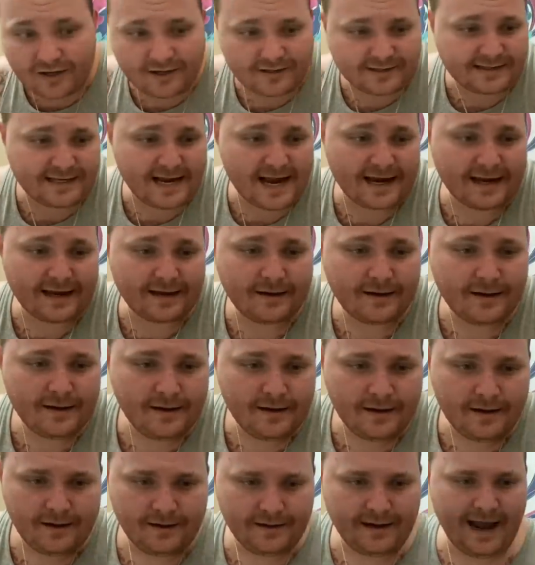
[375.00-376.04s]
second.
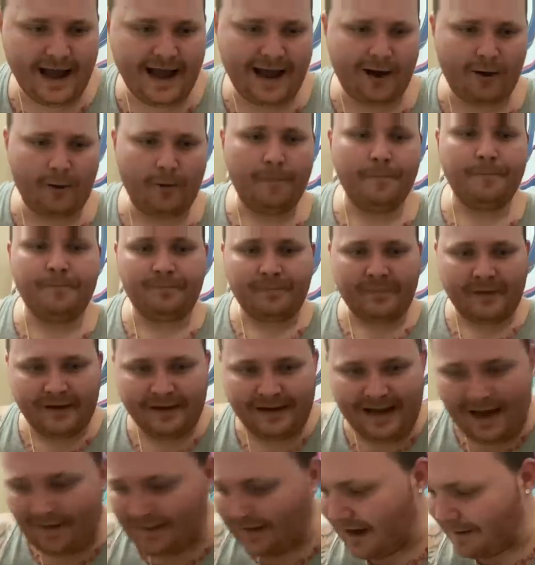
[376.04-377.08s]
Now
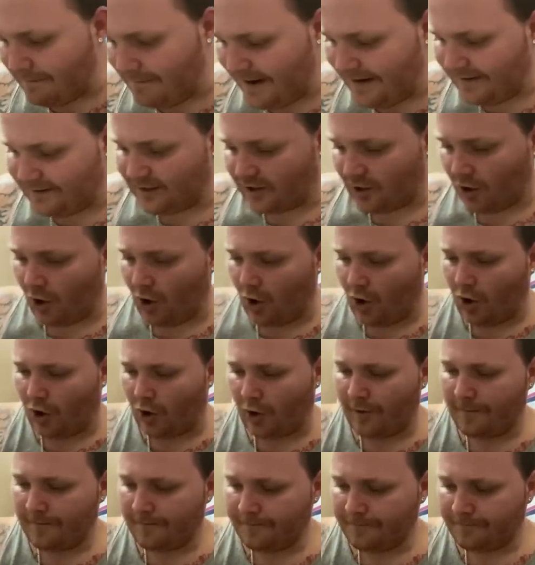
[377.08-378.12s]
that I made the
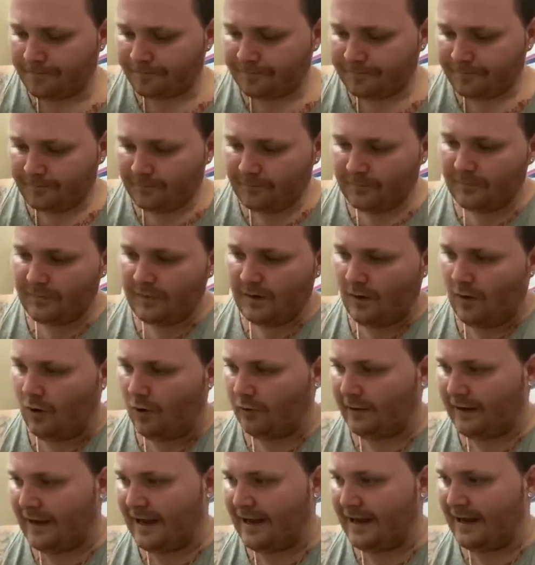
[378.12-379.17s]
car,
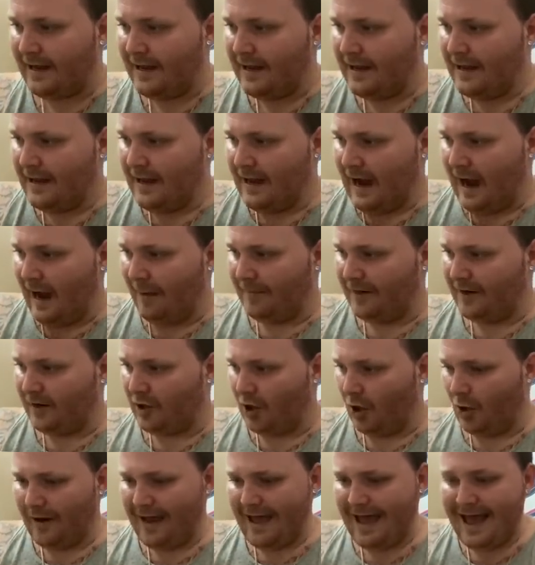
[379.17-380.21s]
okay, I'm gonna
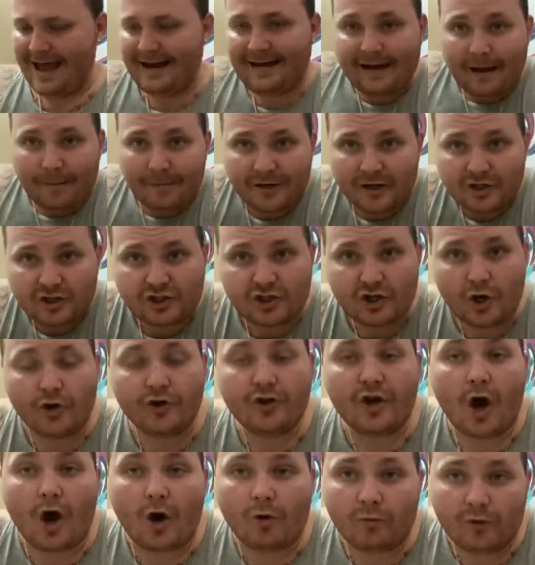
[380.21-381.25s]
go ahead and I'm gonna show
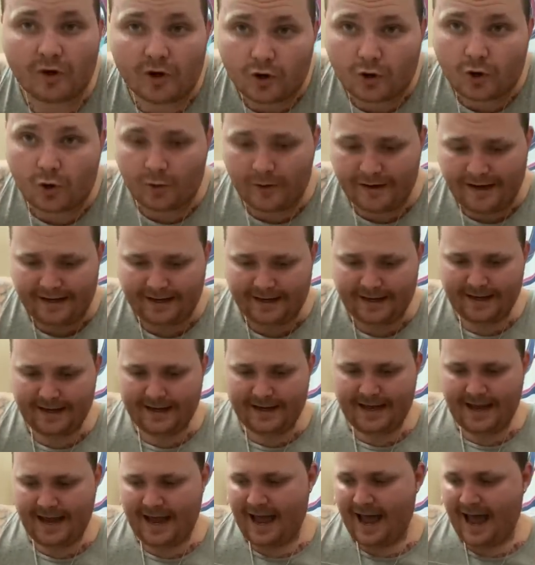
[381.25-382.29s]
y'all real quick
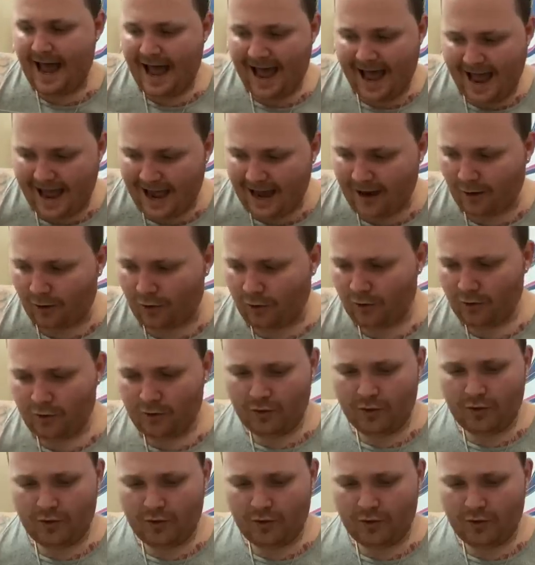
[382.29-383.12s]
how